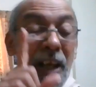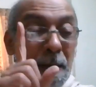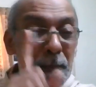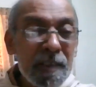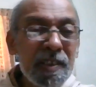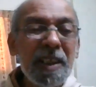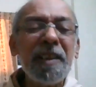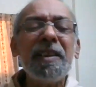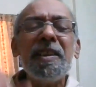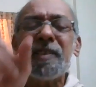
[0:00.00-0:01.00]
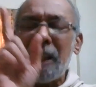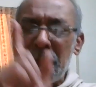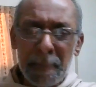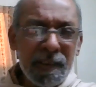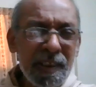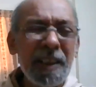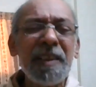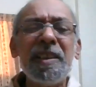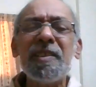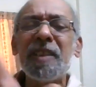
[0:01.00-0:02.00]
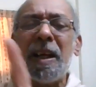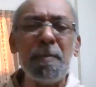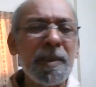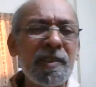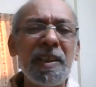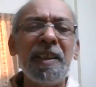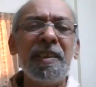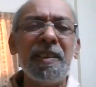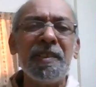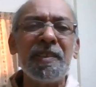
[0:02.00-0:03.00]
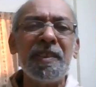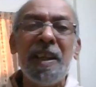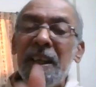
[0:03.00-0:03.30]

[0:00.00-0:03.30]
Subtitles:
I must get this, I must get this, I must get this.